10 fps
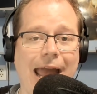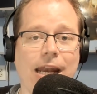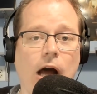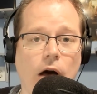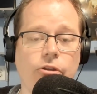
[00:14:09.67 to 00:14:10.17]

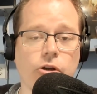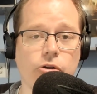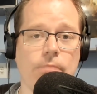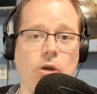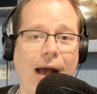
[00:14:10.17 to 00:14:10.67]
and other
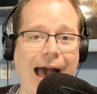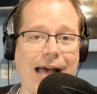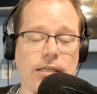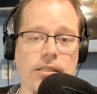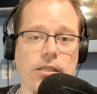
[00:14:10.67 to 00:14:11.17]
crypto
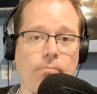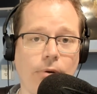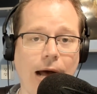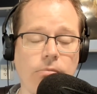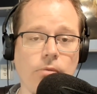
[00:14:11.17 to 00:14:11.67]
assets
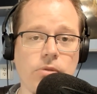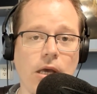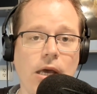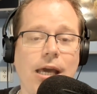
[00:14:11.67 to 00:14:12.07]
problems.